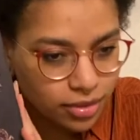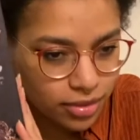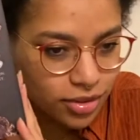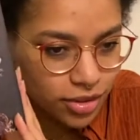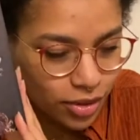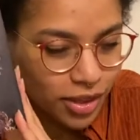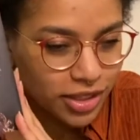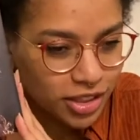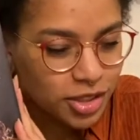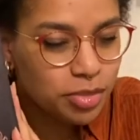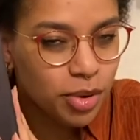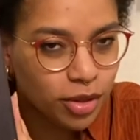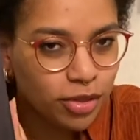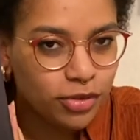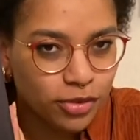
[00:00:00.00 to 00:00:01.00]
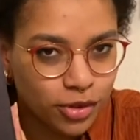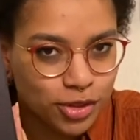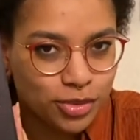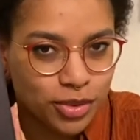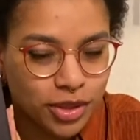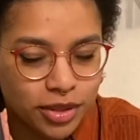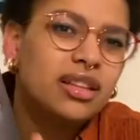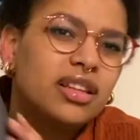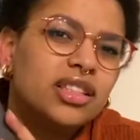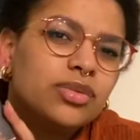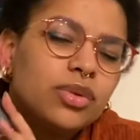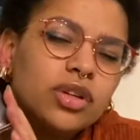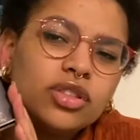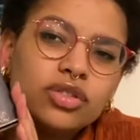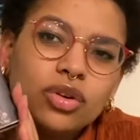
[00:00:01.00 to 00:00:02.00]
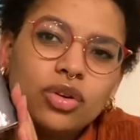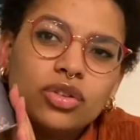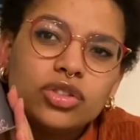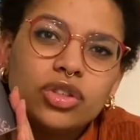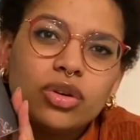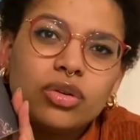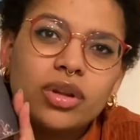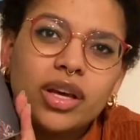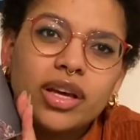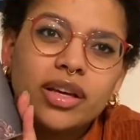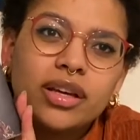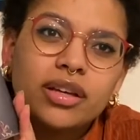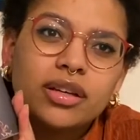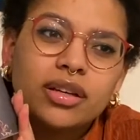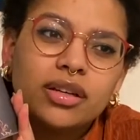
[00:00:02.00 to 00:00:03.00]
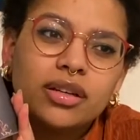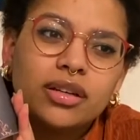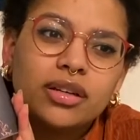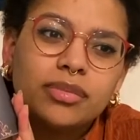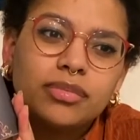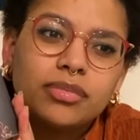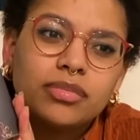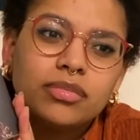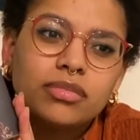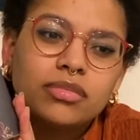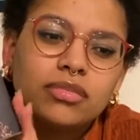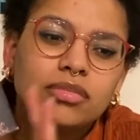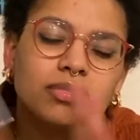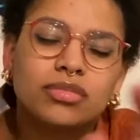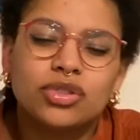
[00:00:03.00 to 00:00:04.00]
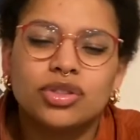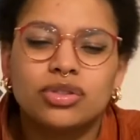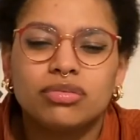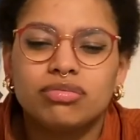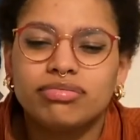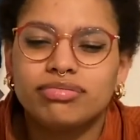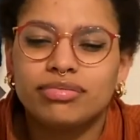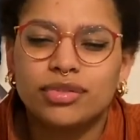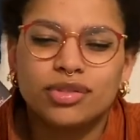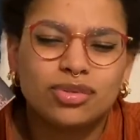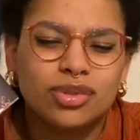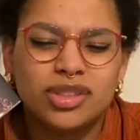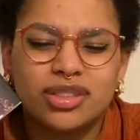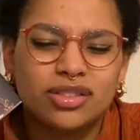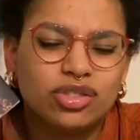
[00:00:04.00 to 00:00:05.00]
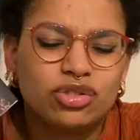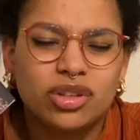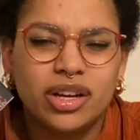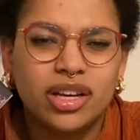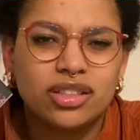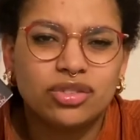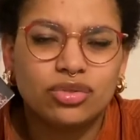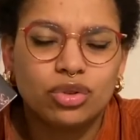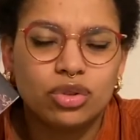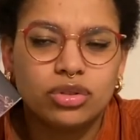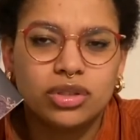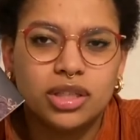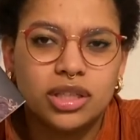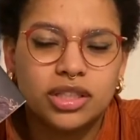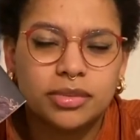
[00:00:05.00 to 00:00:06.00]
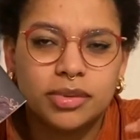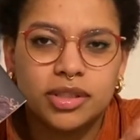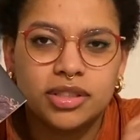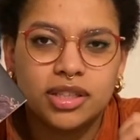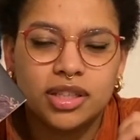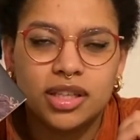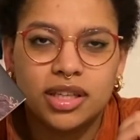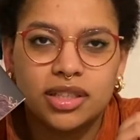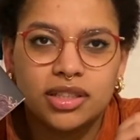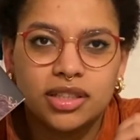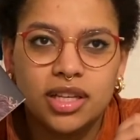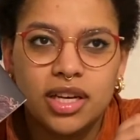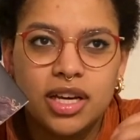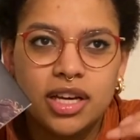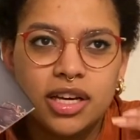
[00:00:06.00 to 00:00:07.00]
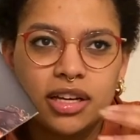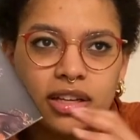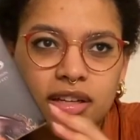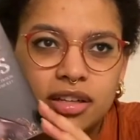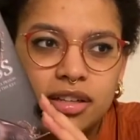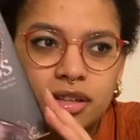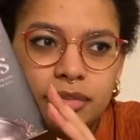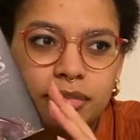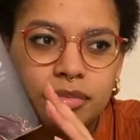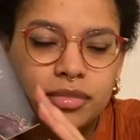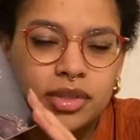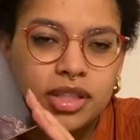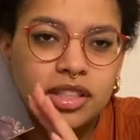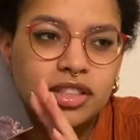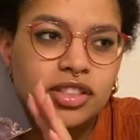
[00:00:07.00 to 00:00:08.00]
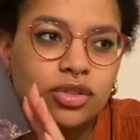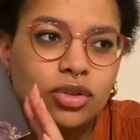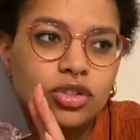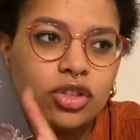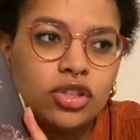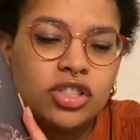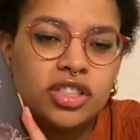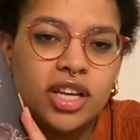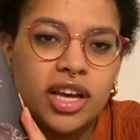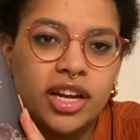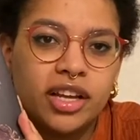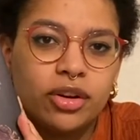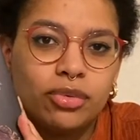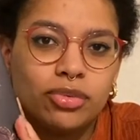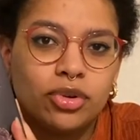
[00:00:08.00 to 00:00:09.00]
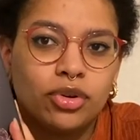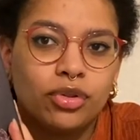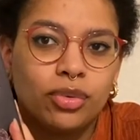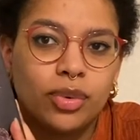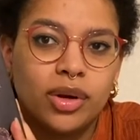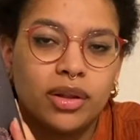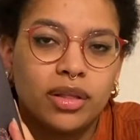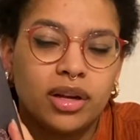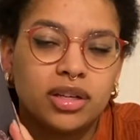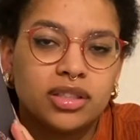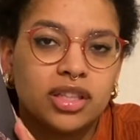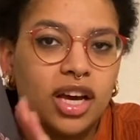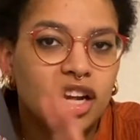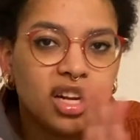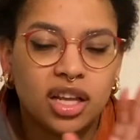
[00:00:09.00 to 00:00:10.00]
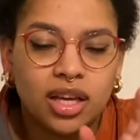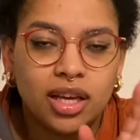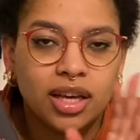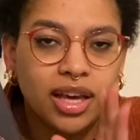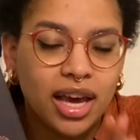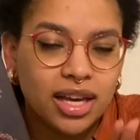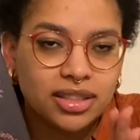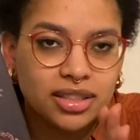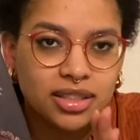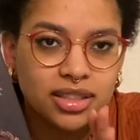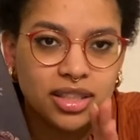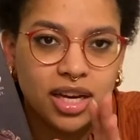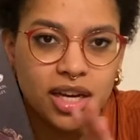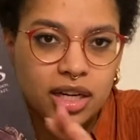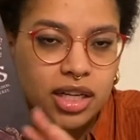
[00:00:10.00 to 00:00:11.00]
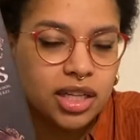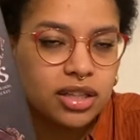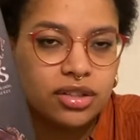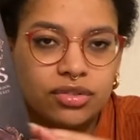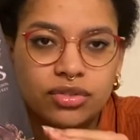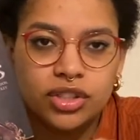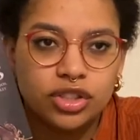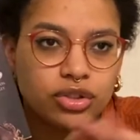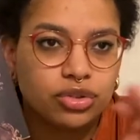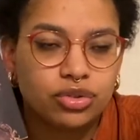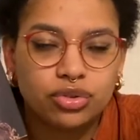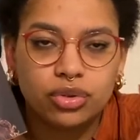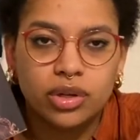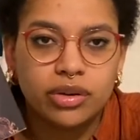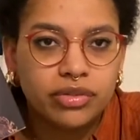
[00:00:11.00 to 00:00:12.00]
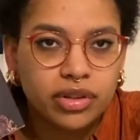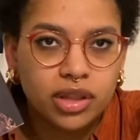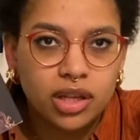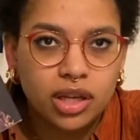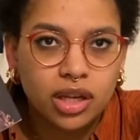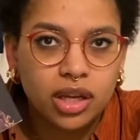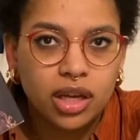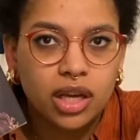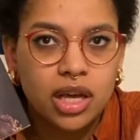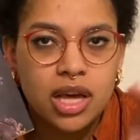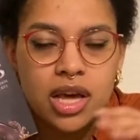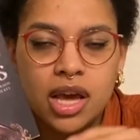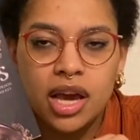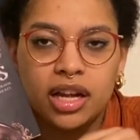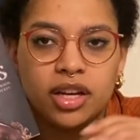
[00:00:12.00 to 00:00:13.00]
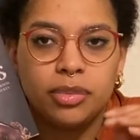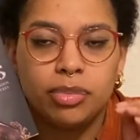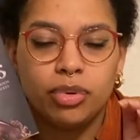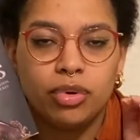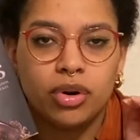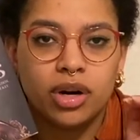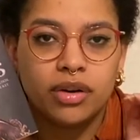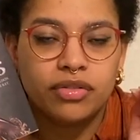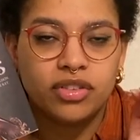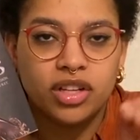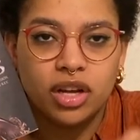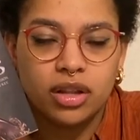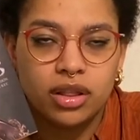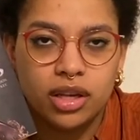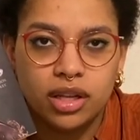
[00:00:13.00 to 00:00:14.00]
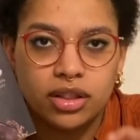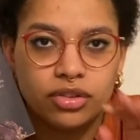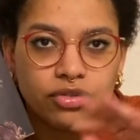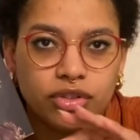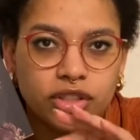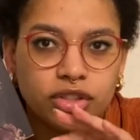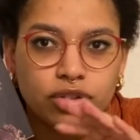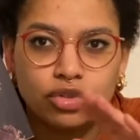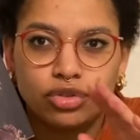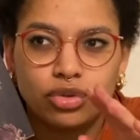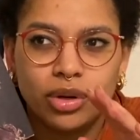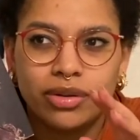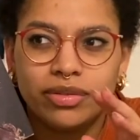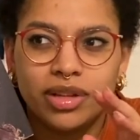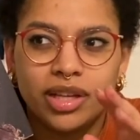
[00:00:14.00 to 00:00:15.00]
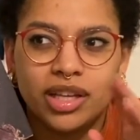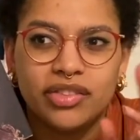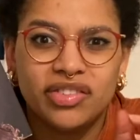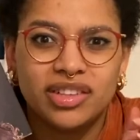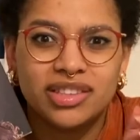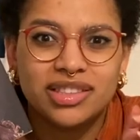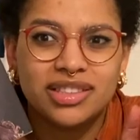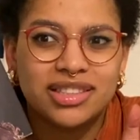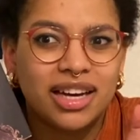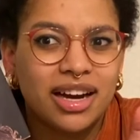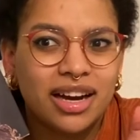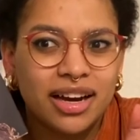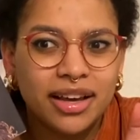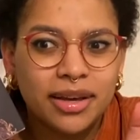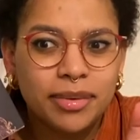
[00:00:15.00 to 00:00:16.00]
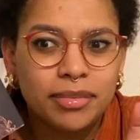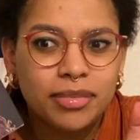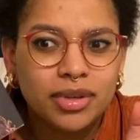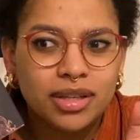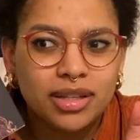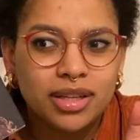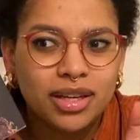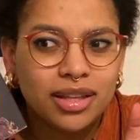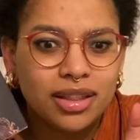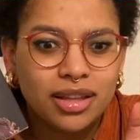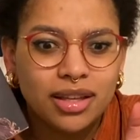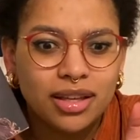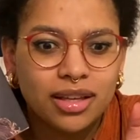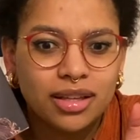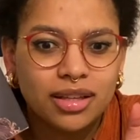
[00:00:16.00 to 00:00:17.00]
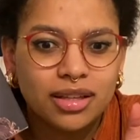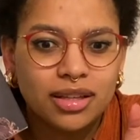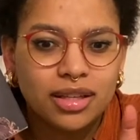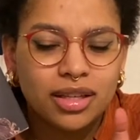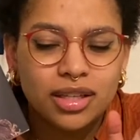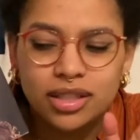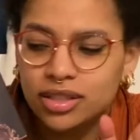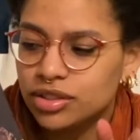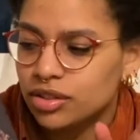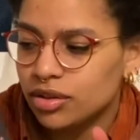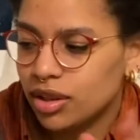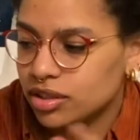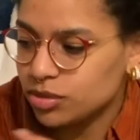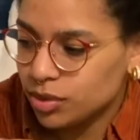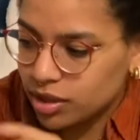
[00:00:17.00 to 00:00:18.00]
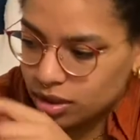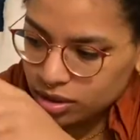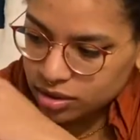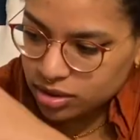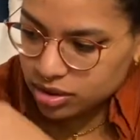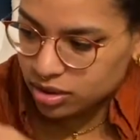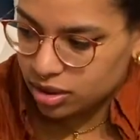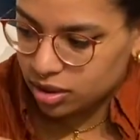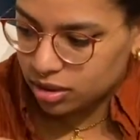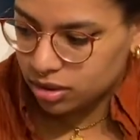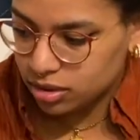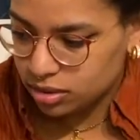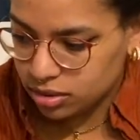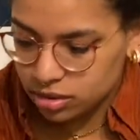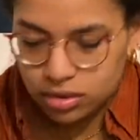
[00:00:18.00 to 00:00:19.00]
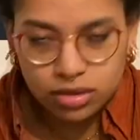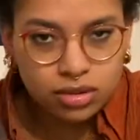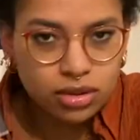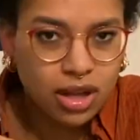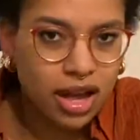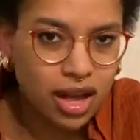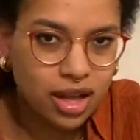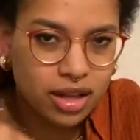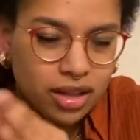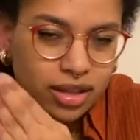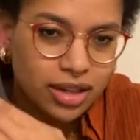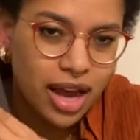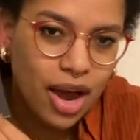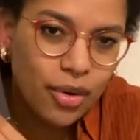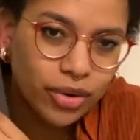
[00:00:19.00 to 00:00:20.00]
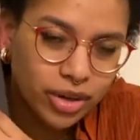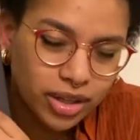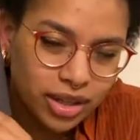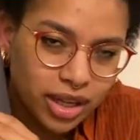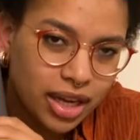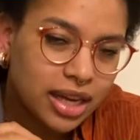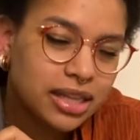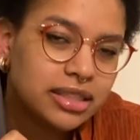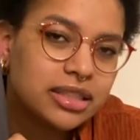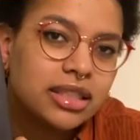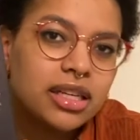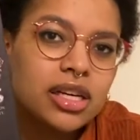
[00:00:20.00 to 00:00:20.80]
So I just bought the first one. This one is also like sort of has a royalty aspect, I guess. It's also set in a world where there's kind of like a caste society and the rich control everything and the poor have nothing. The rich control everything, even time, I think. So that's why this is like an hourglass.